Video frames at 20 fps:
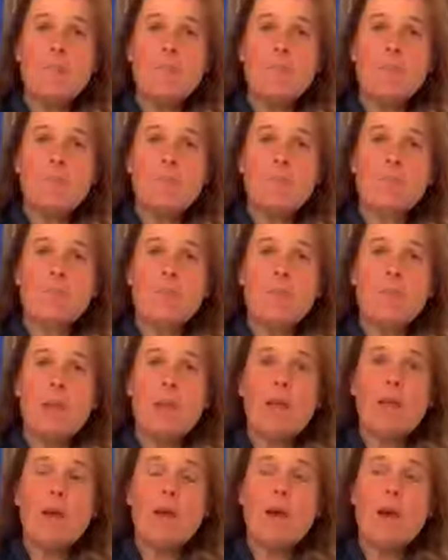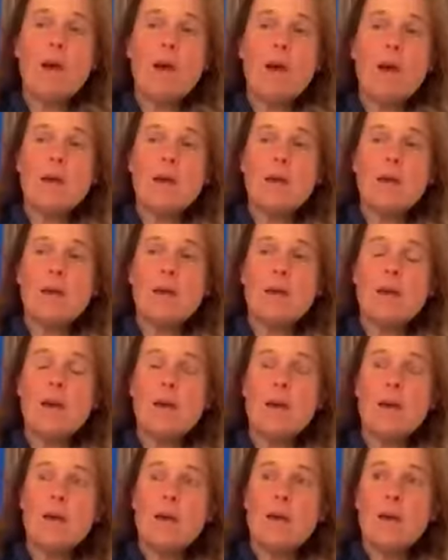hmm. I,
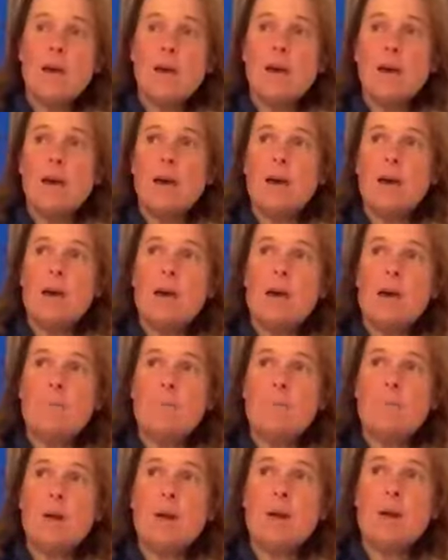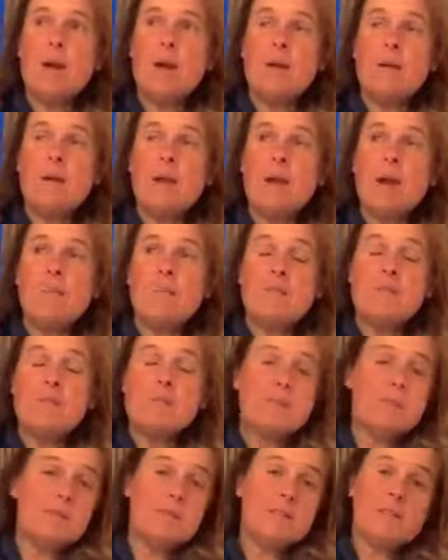um, I mean, I'm
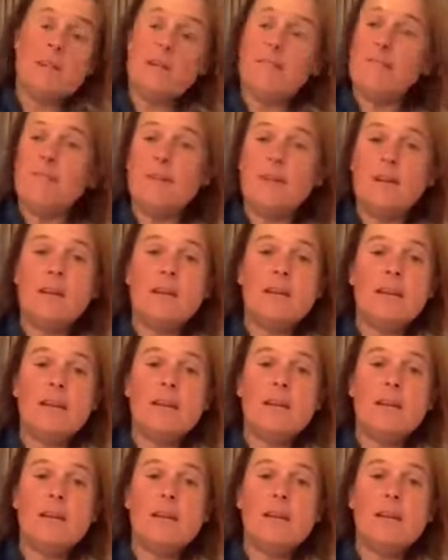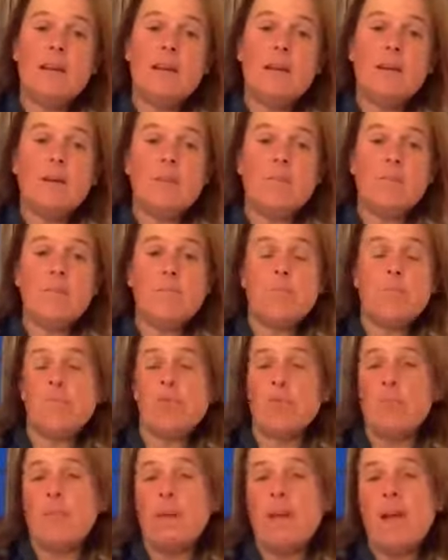definitely um,
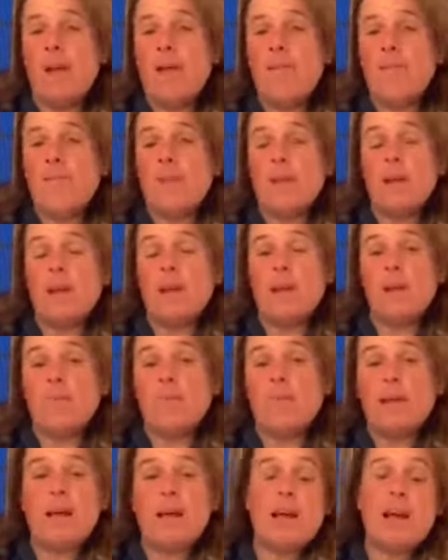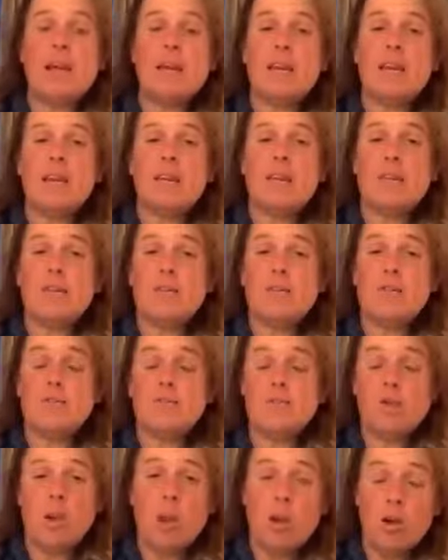preparing and planning
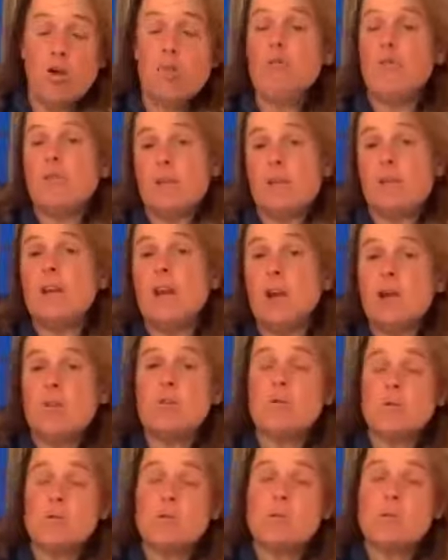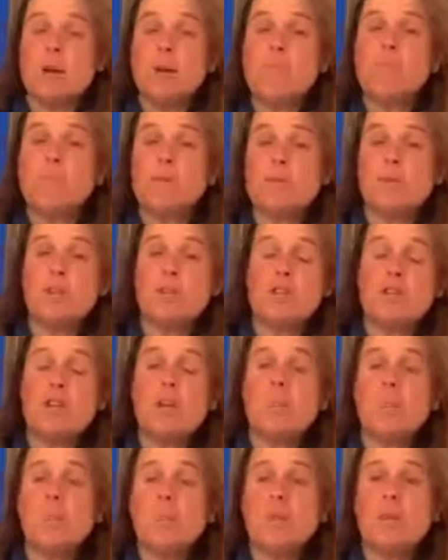to hopefully go to a
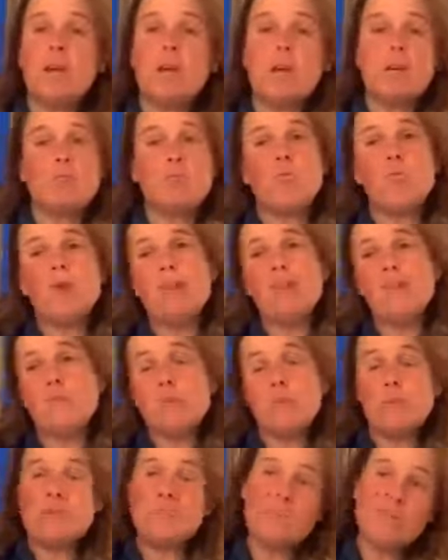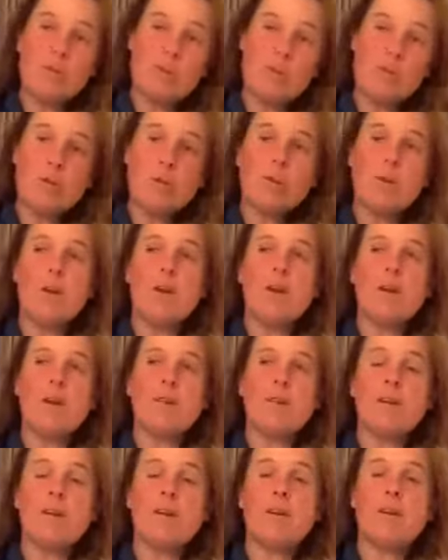championship. Yes, whether it be Tokyo, I
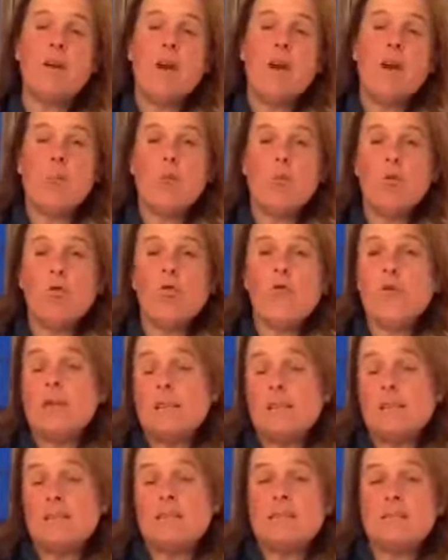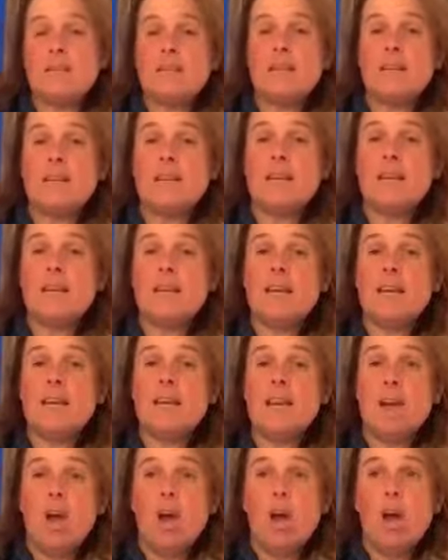think more
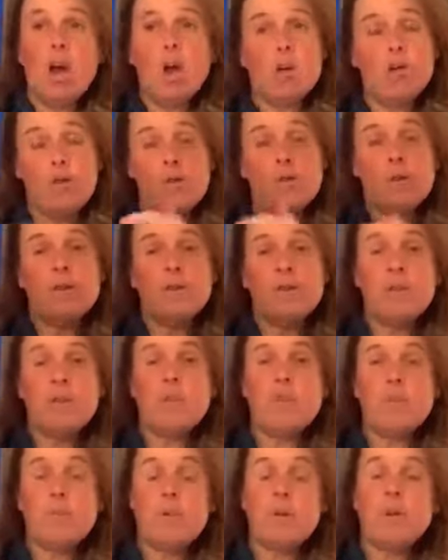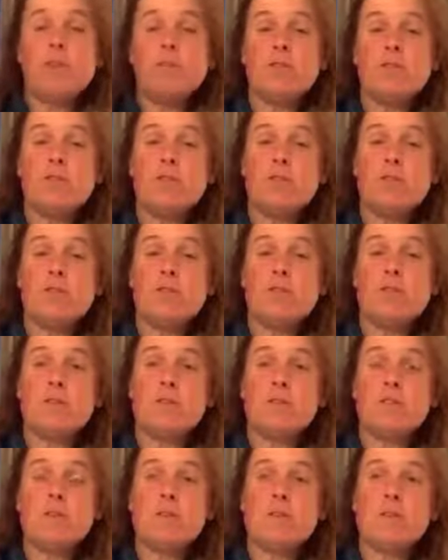realistically, hopefully the European
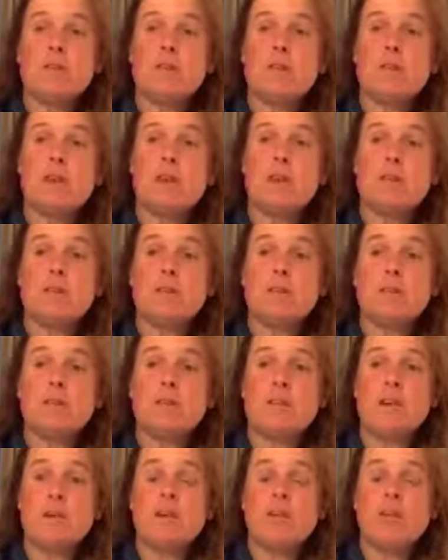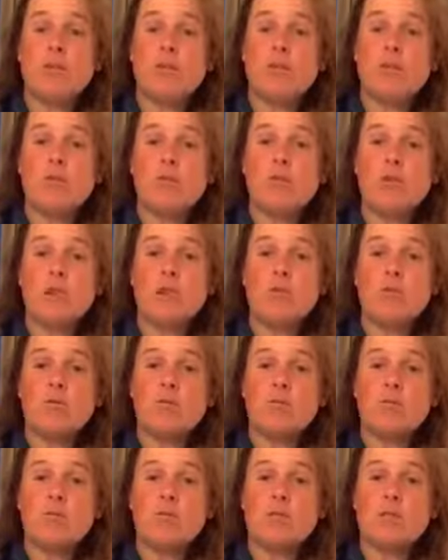Championships. As I said, I've got three
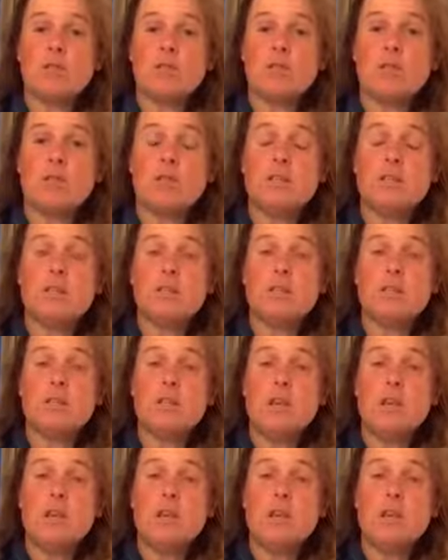horses that